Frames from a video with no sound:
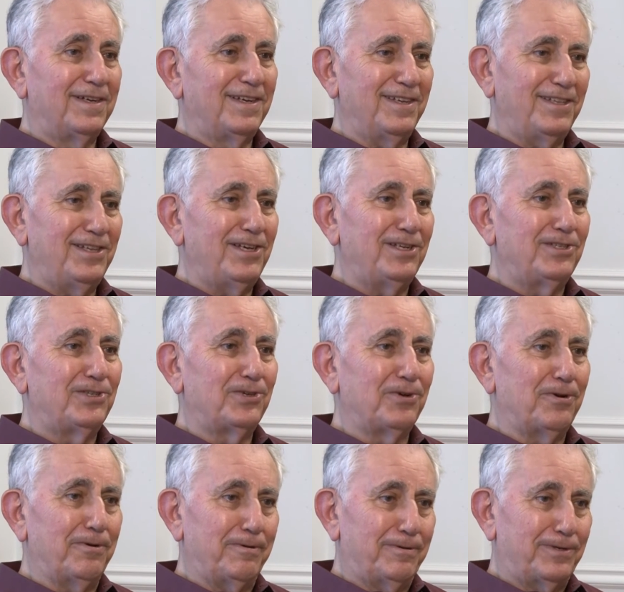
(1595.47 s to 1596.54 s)
in these
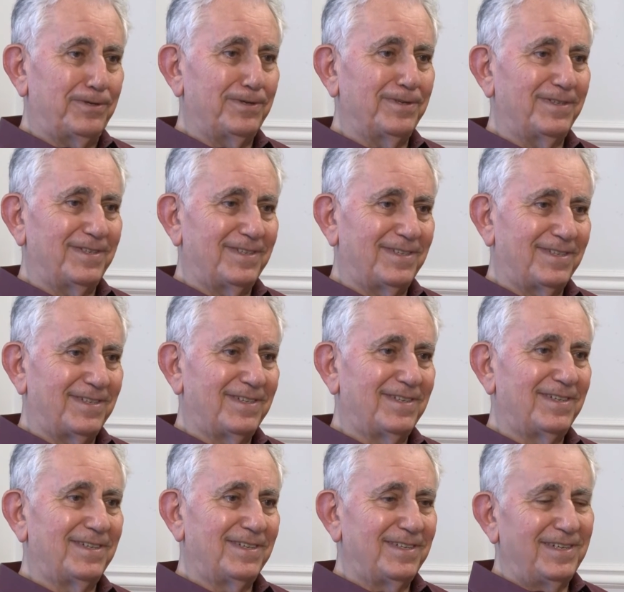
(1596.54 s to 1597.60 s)
solutions.
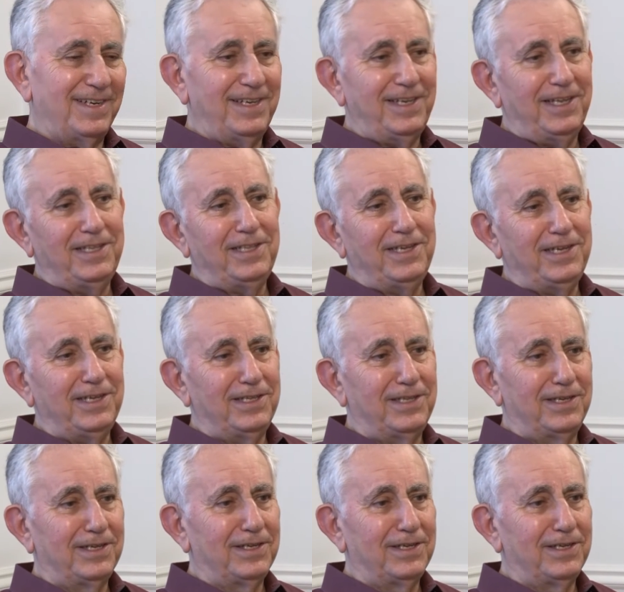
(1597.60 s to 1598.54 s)
And indeed,